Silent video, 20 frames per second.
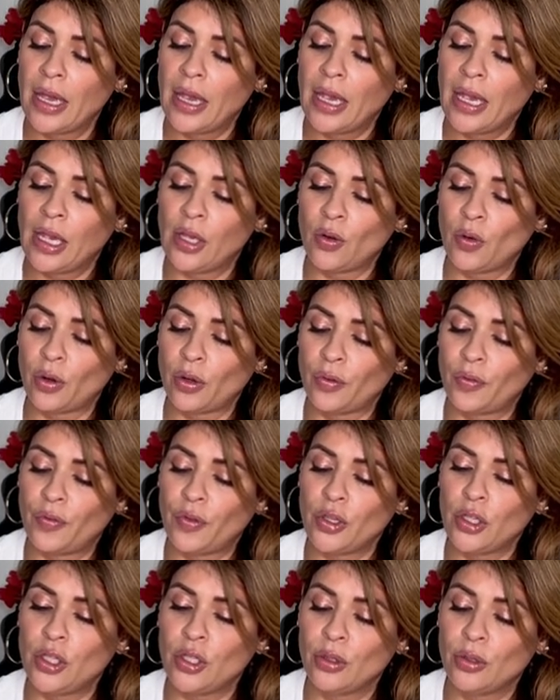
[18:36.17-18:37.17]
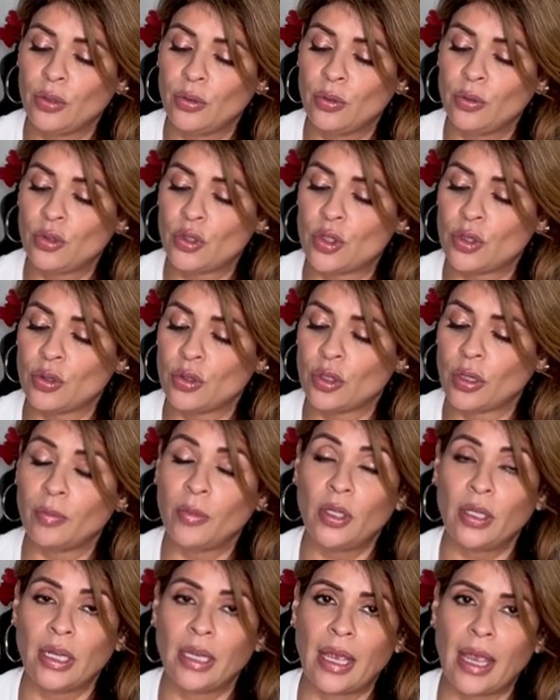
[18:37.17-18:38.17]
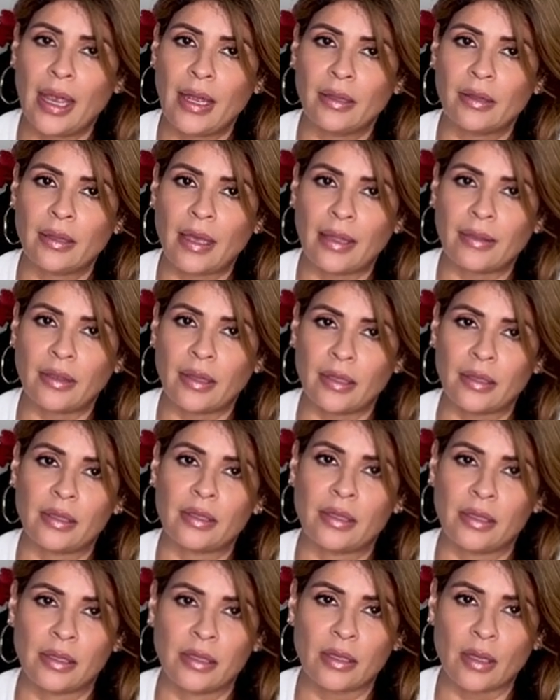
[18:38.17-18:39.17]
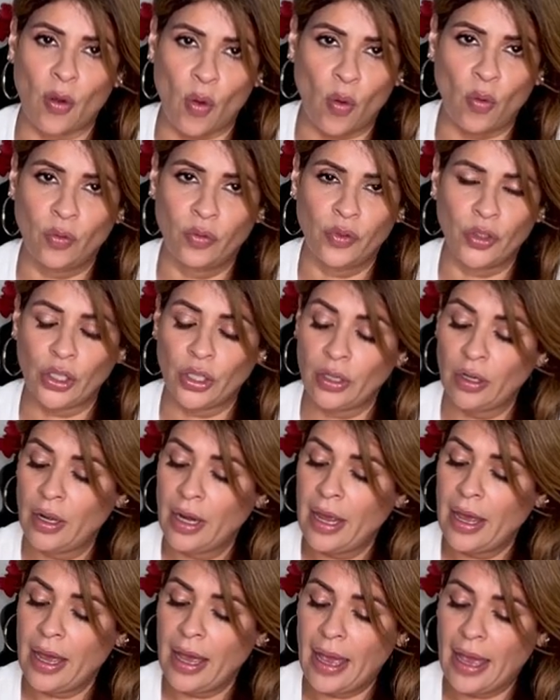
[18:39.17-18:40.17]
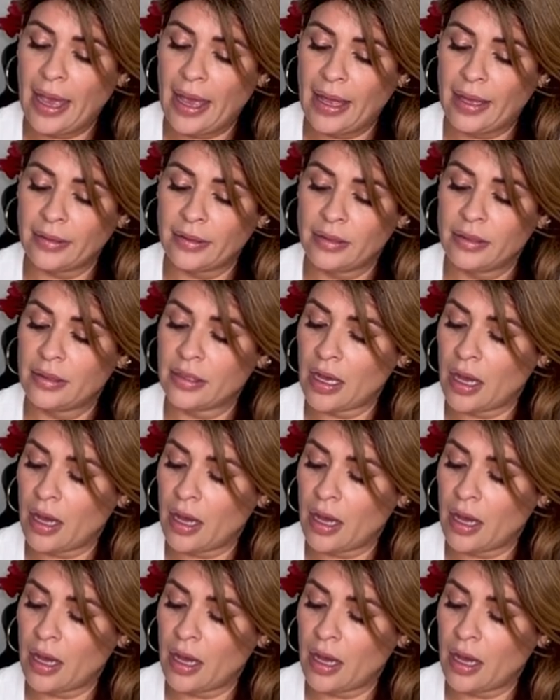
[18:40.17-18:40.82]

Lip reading: in order for you to communicate that this is over. And